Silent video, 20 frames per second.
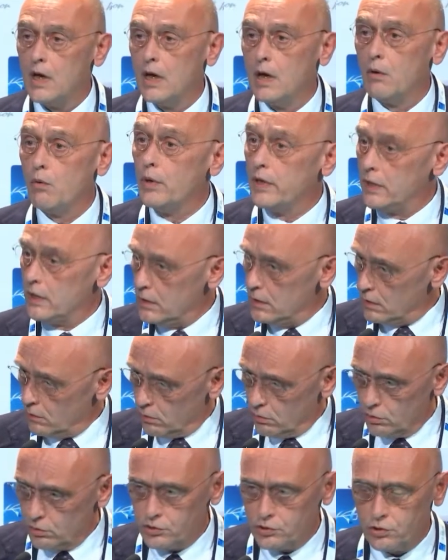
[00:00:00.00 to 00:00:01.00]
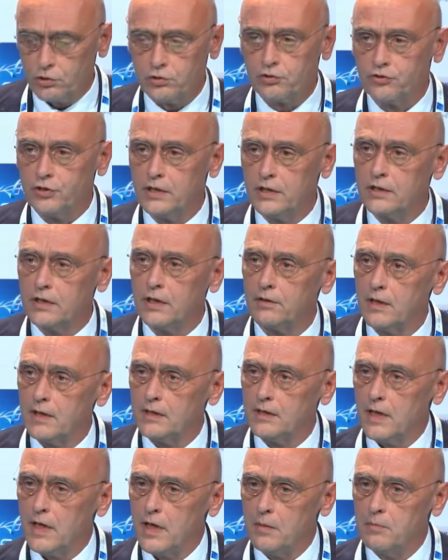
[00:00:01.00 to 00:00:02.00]
We also treated
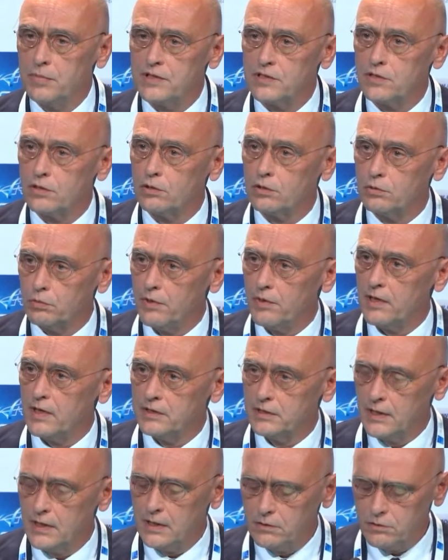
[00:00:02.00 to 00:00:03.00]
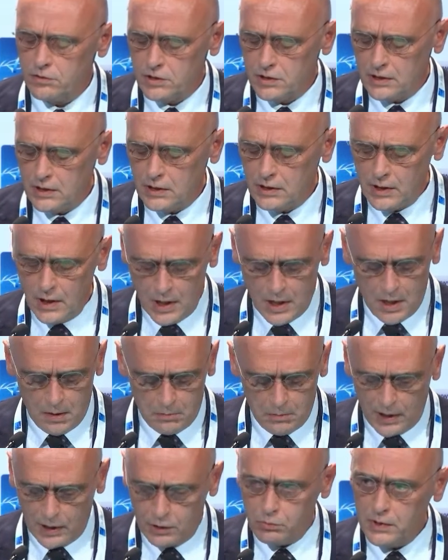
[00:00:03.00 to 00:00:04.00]
that episode with adenosine,
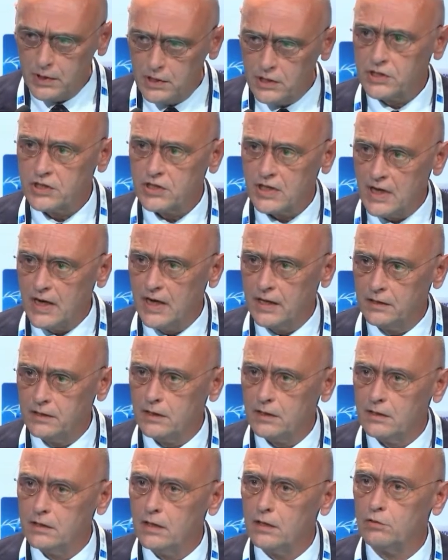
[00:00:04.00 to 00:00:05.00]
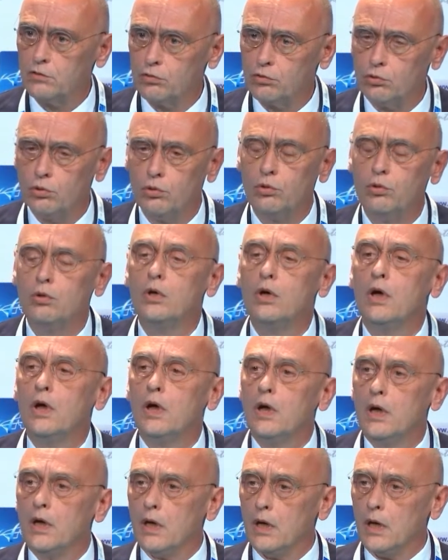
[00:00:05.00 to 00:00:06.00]
but we decided to
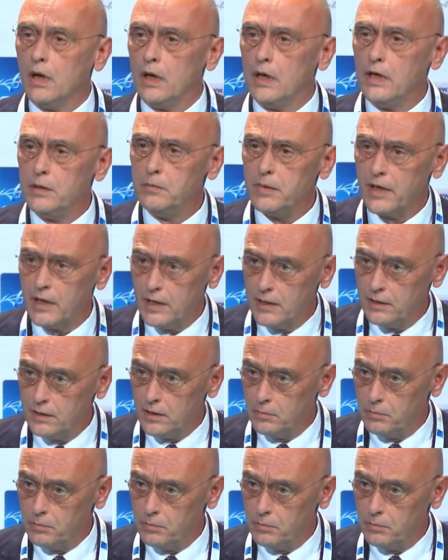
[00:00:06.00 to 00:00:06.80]
liberate the